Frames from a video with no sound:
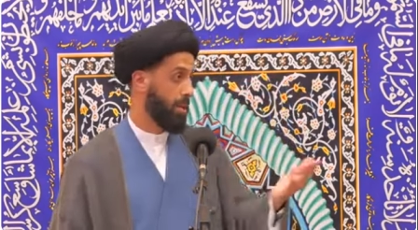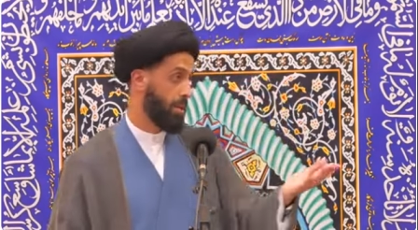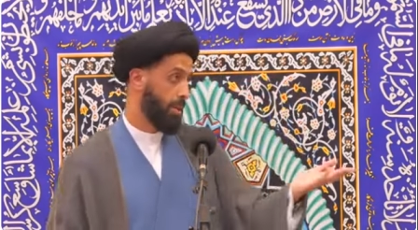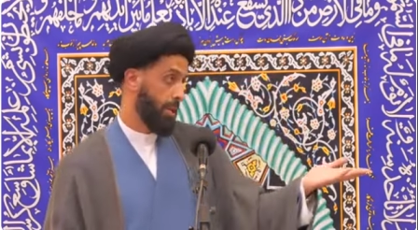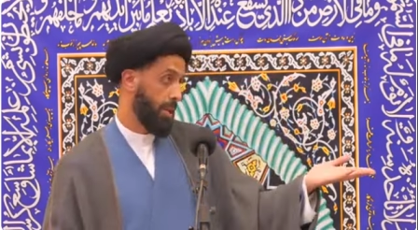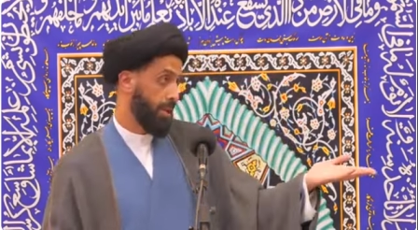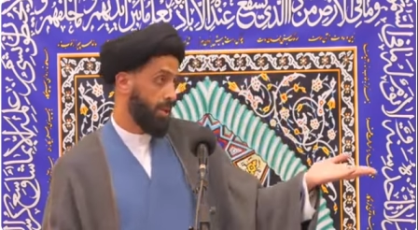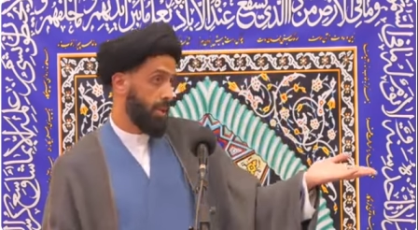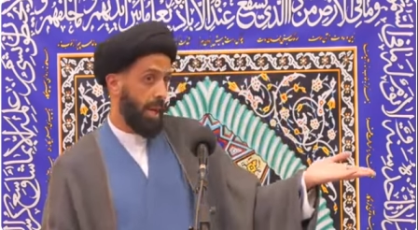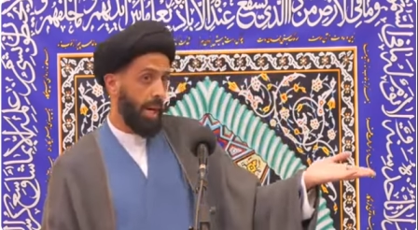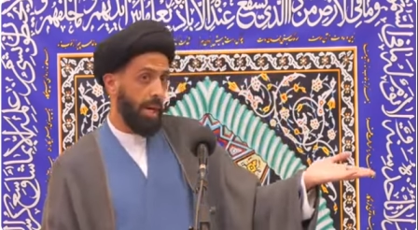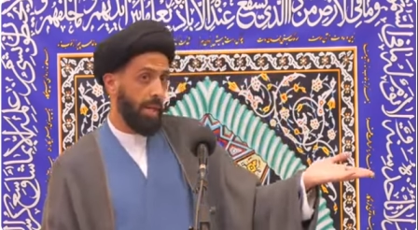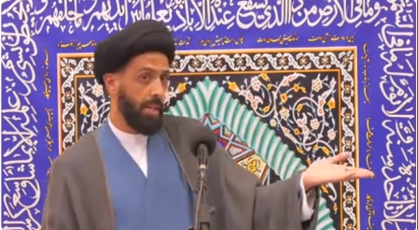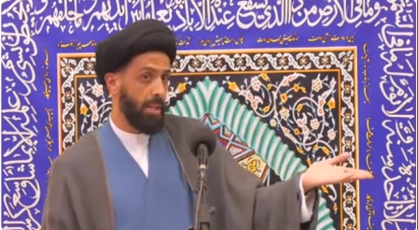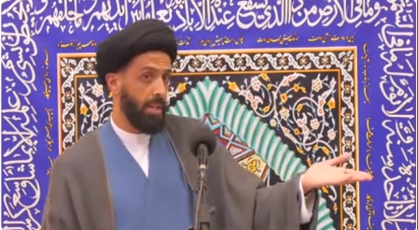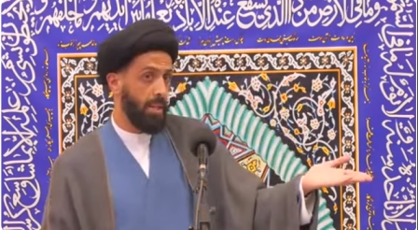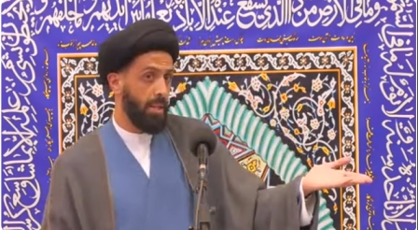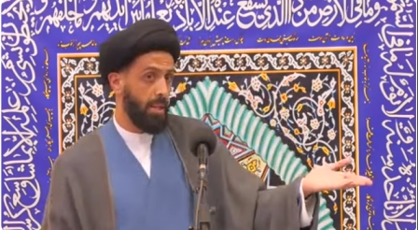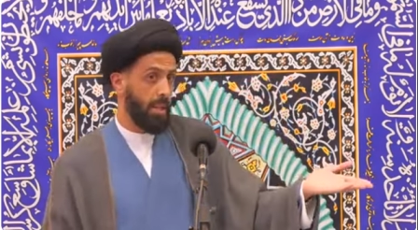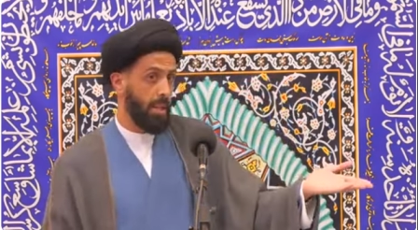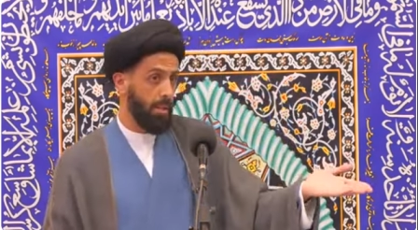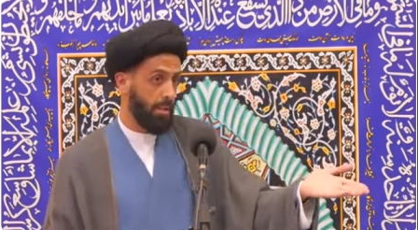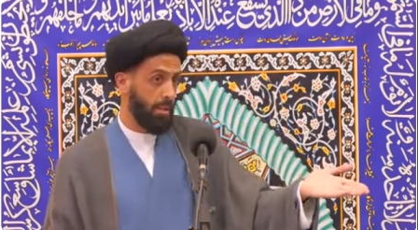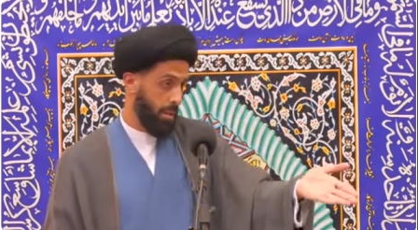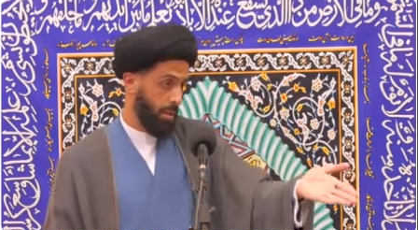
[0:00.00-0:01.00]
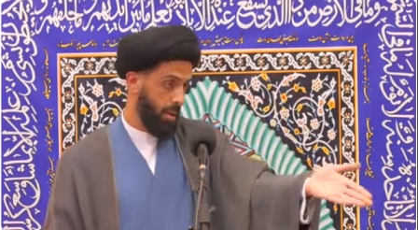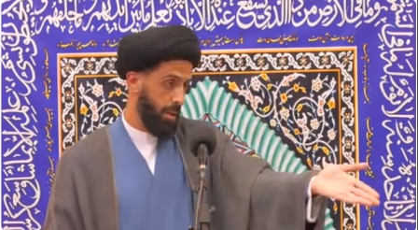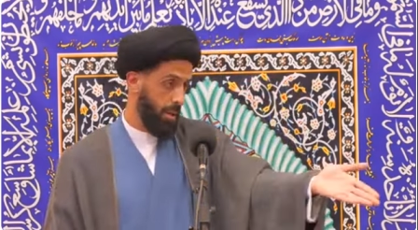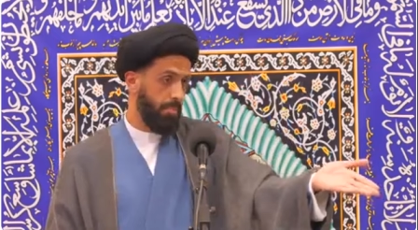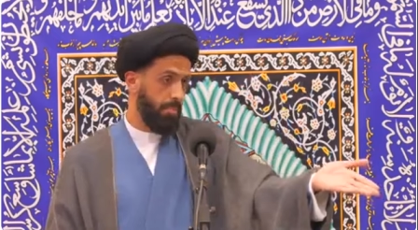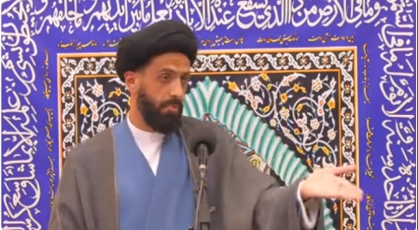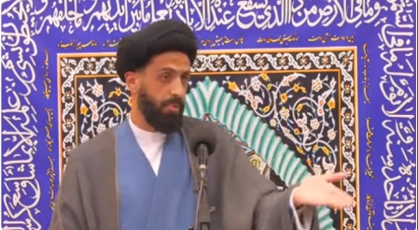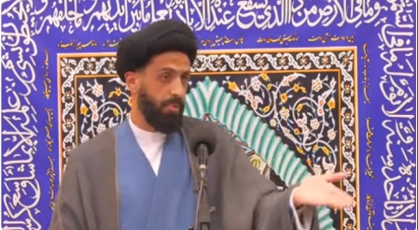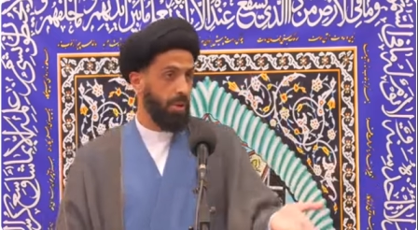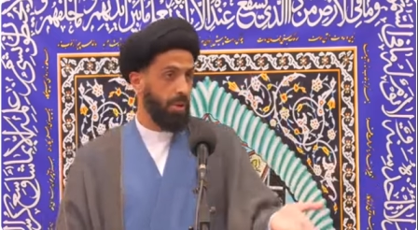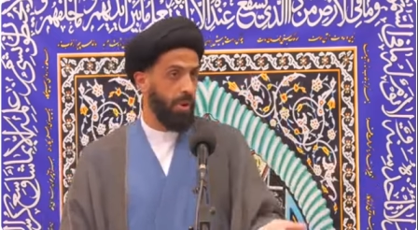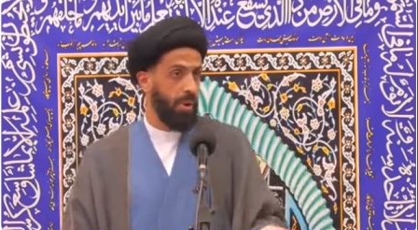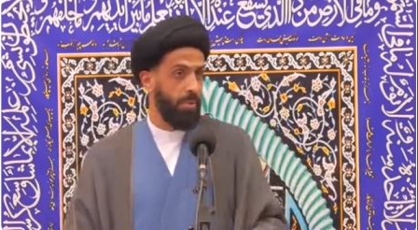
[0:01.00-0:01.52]
It's his idea. Let him
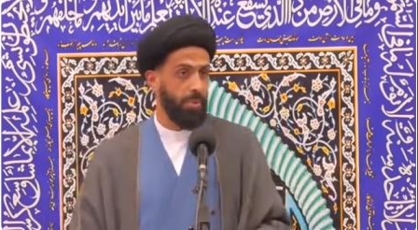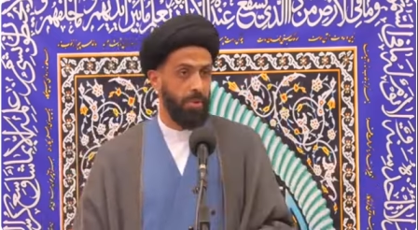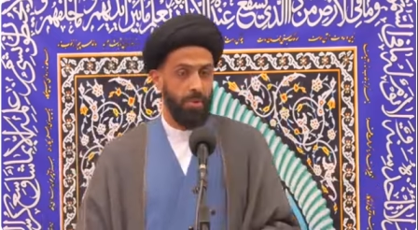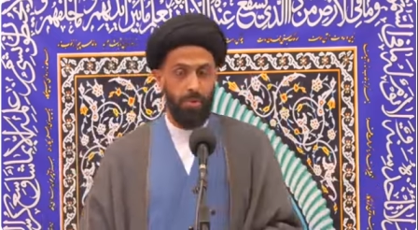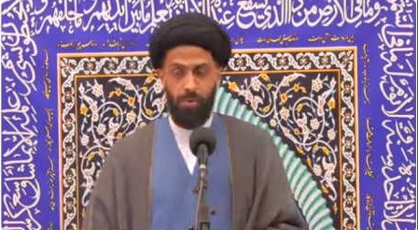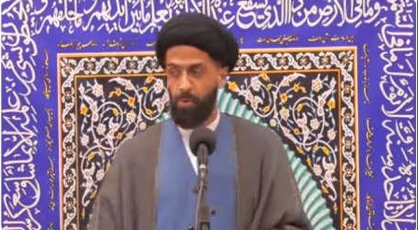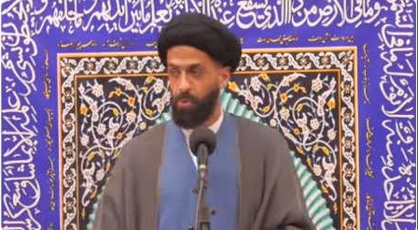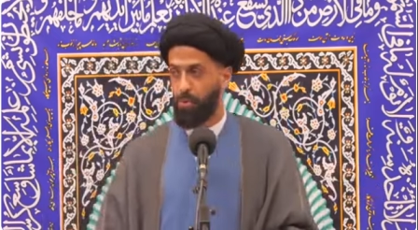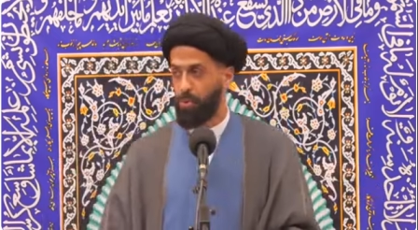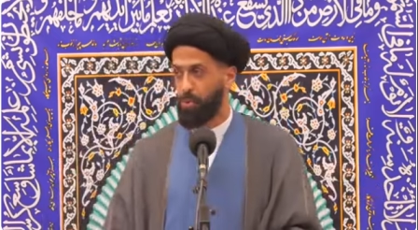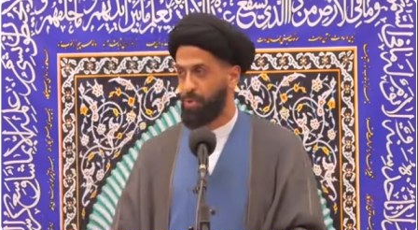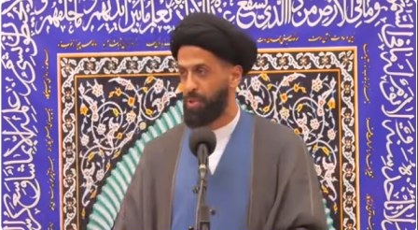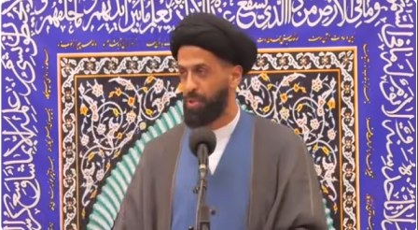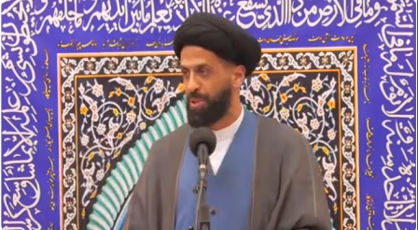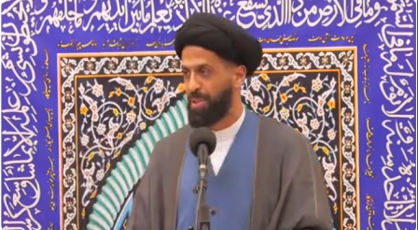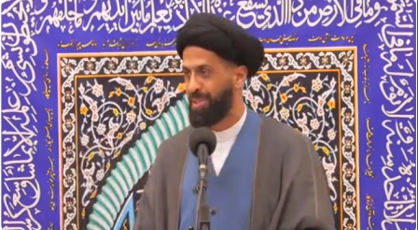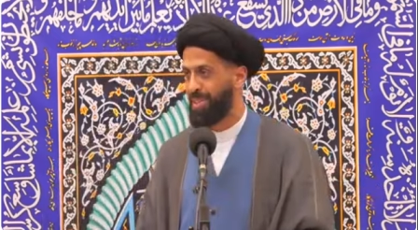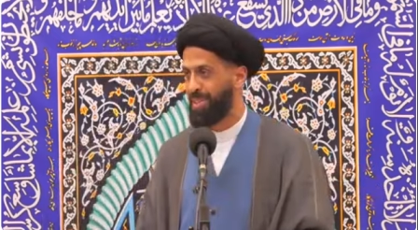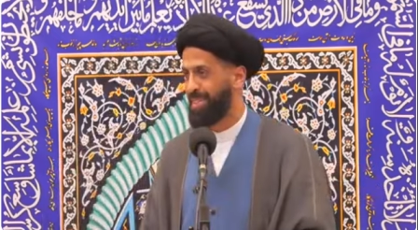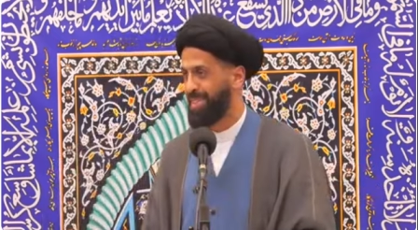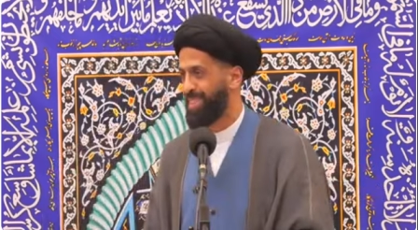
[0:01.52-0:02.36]
figure out the solution.